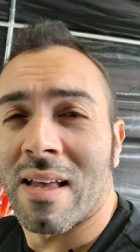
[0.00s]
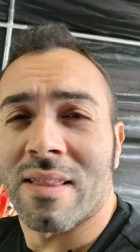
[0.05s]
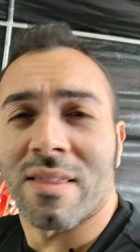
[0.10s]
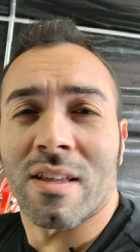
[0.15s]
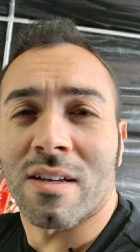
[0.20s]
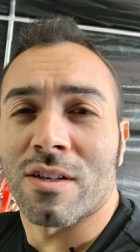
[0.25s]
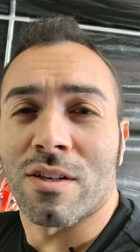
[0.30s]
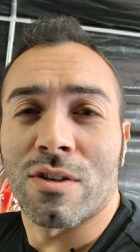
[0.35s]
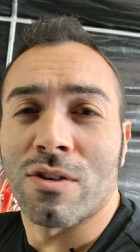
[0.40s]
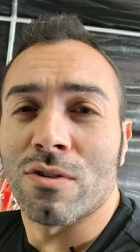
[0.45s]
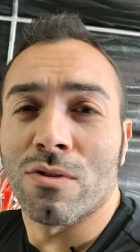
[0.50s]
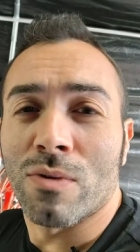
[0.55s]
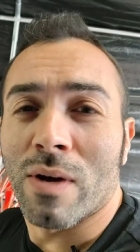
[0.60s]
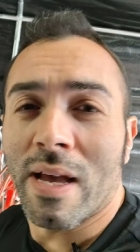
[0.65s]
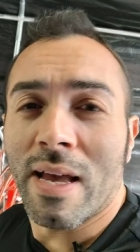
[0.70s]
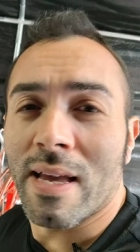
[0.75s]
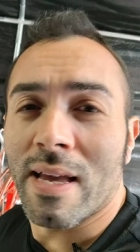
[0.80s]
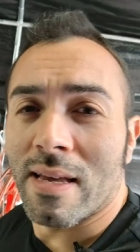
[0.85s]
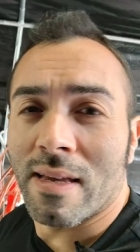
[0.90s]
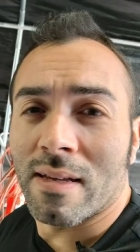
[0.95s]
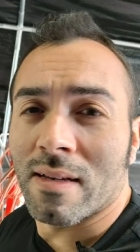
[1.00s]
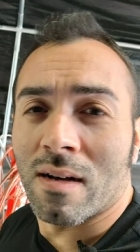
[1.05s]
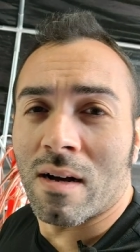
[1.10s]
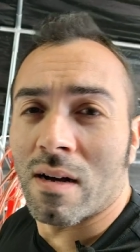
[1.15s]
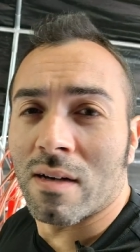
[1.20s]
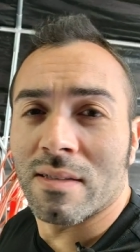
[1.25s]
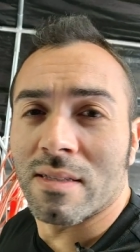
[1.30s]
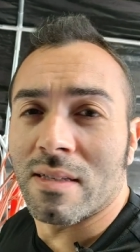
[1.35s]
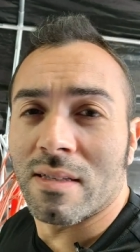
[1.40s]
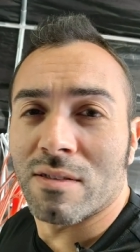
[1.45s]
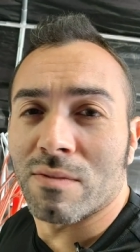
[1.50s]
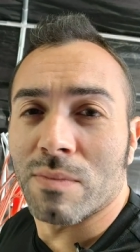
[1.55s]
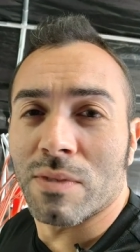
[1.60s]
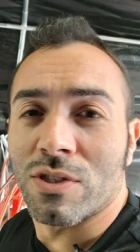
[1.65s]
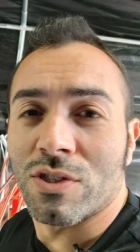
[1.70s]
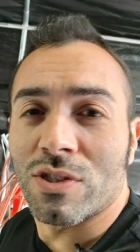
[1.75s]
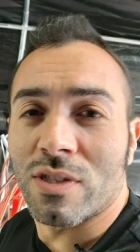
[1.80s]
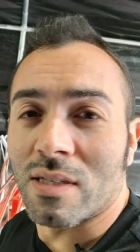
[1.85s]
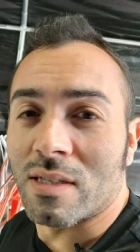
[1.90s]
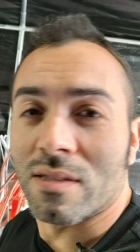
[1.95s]
The QA on these
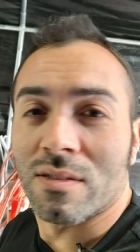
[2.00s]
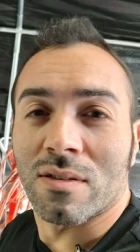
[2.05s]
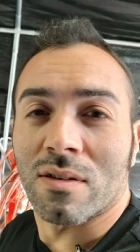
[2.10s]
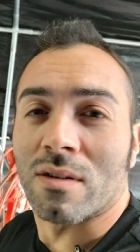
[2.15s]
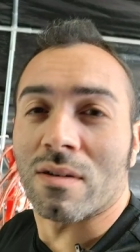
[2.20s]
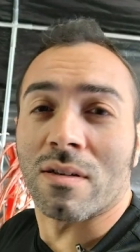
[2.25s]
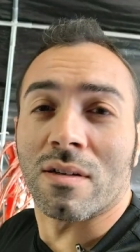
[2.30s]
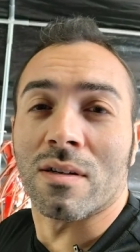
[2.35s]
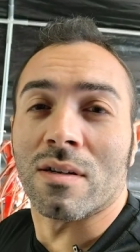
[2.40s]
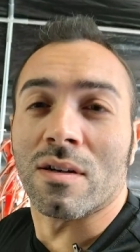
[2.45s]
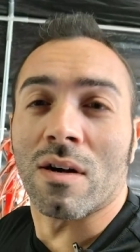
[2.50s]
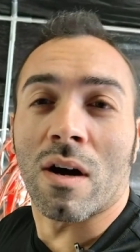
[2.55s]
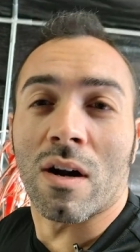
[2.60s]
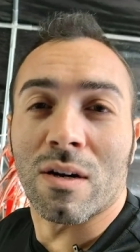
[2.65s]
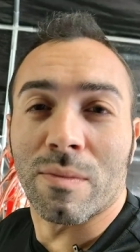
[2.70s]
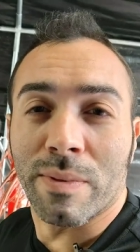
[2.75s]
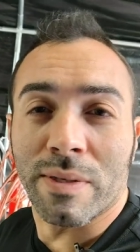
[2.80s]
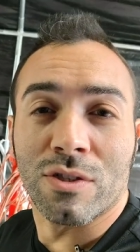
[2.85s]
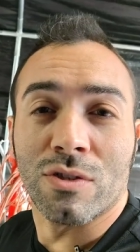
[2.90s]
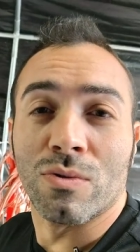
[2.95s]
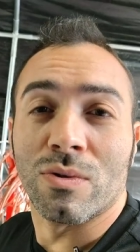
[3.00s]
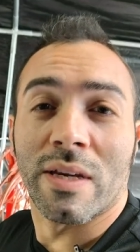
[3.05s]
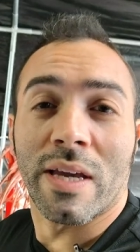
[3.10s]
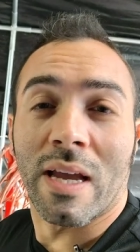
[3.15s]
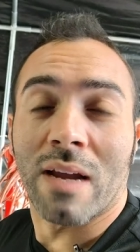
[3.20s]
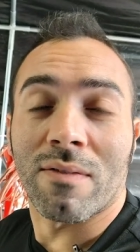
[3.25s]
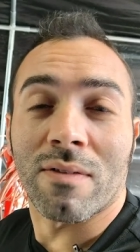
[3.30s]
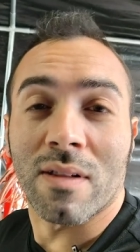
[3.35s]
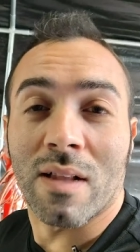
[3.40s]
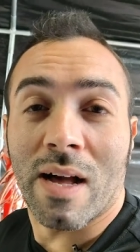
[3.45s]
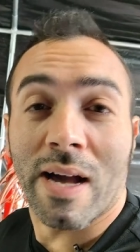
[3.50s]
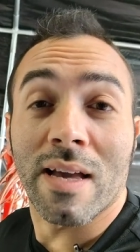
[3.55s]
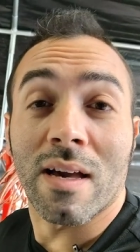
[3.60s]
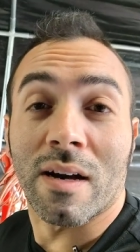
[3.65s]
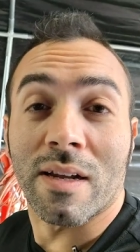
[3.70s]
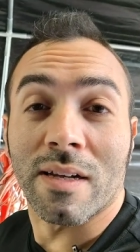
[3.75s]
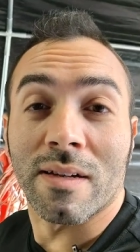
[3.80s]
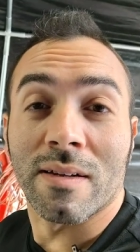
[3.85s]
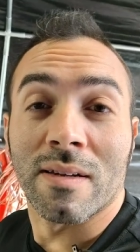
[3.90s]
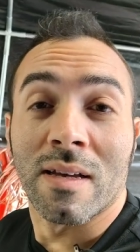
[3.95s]
machines are garbage. You can't rely
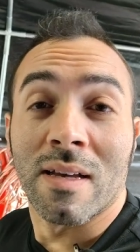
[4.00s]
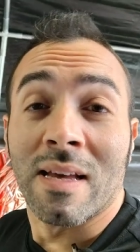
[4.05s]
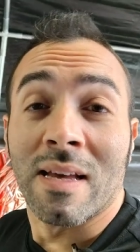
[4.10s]
on it.